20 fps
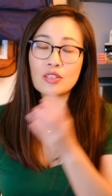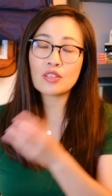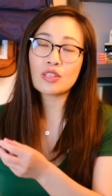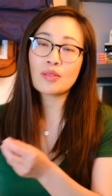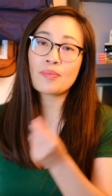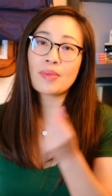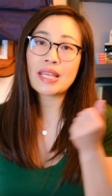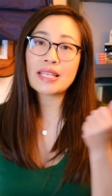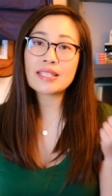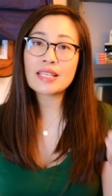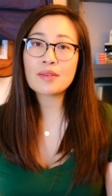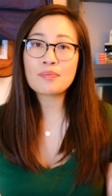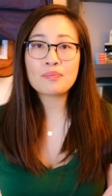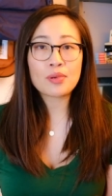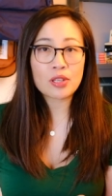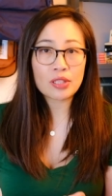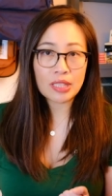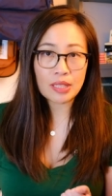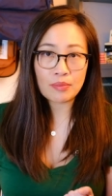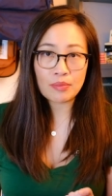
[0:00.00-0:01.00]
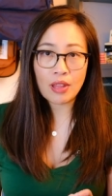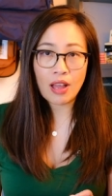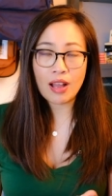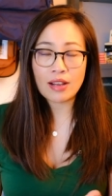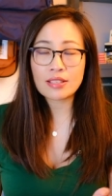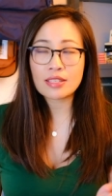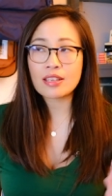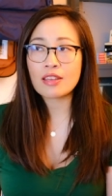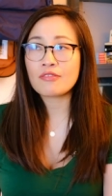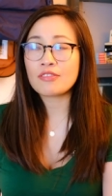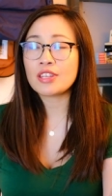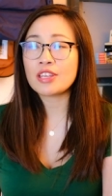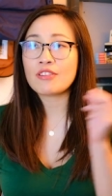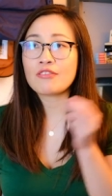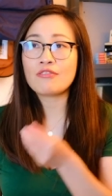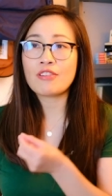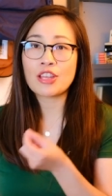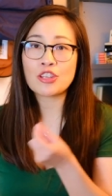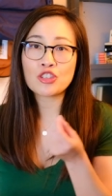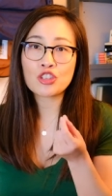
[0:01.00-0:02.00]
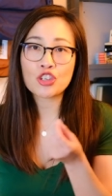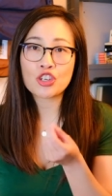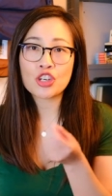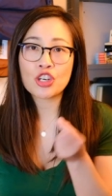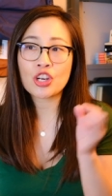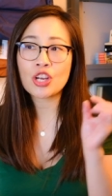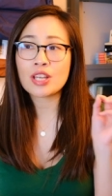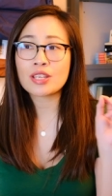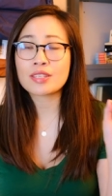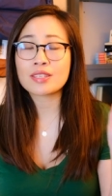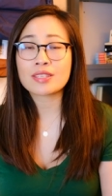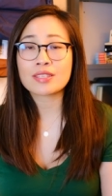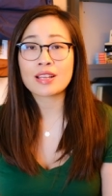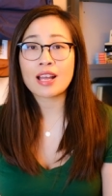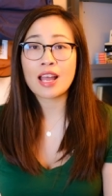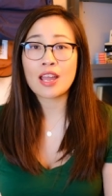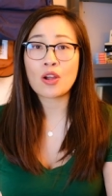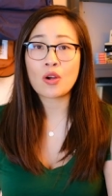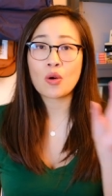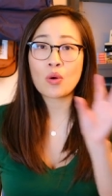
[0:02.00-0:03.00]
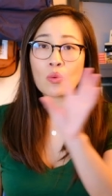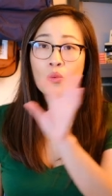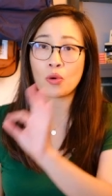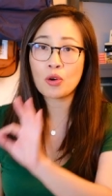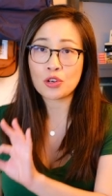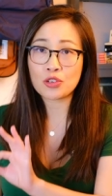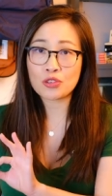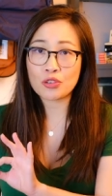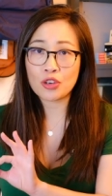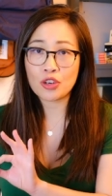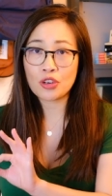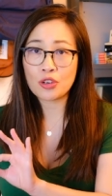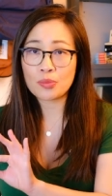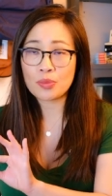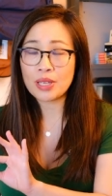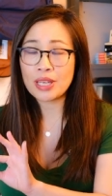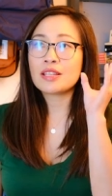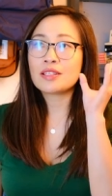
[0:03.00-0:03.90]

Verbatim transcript: is the basic building blocks of the adventure style wardrobe.